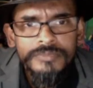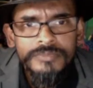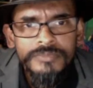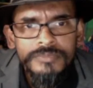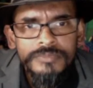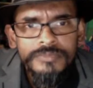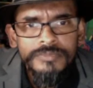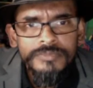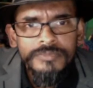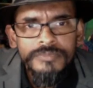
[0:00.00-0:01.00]

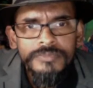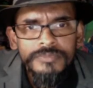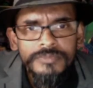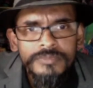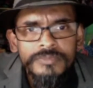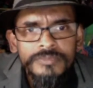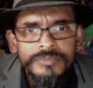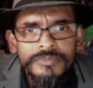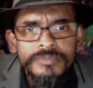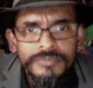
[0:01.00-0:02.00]

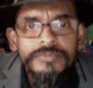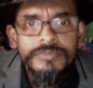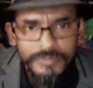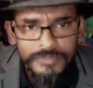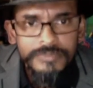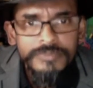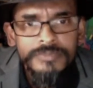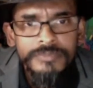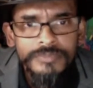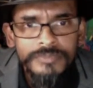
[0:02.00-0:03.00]

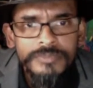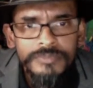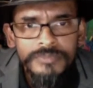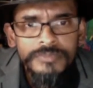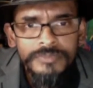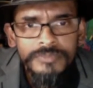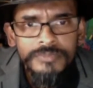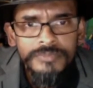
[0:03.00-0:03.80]
(silent)